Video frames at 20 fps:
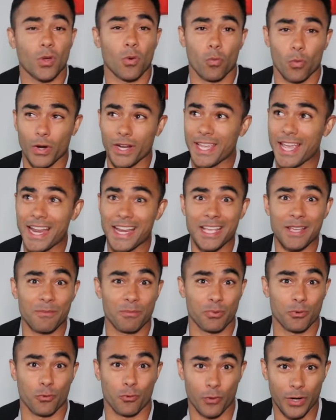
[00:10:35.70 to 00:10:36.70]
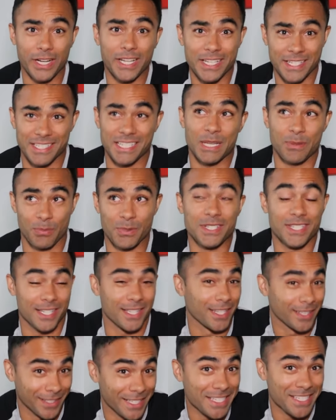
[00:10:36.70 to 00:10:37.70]
We're getting pretty deep into
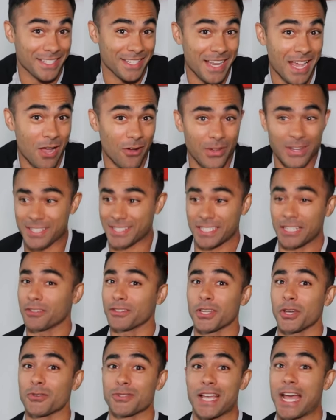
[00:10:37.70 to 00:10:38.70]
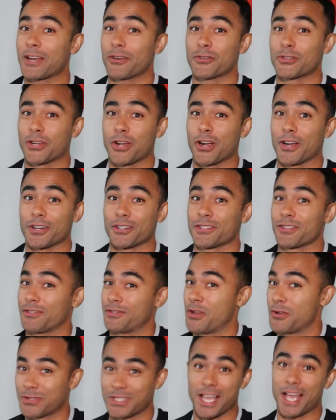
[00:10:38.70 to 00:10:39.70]
the list now, and still no Dino Charge.
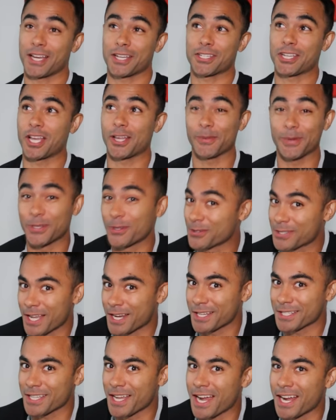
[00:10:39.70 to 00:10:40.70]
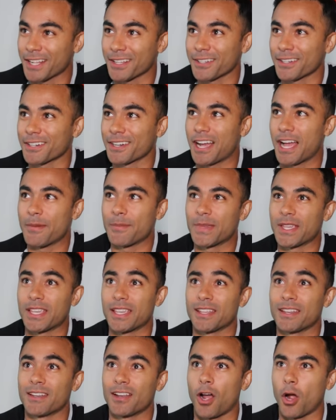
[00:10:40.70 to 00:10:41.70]
No sign of Shelby, no sign of Tyler. I
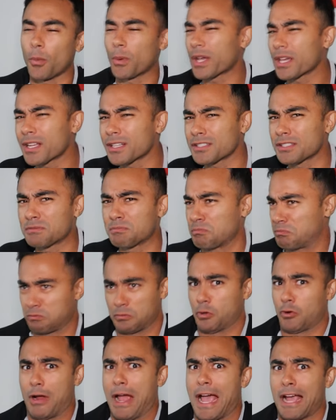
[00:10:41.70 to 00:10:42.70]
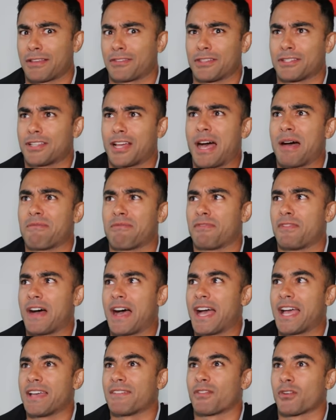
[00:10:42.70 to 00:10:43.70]
mean, are we gonna crack the top
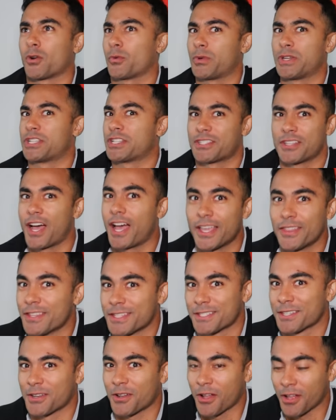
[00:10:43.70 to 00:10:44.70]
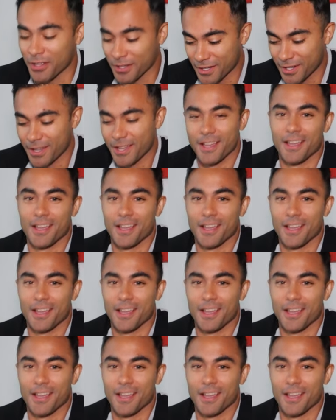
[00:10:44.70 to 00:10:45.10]
five, or are we just not in this at all?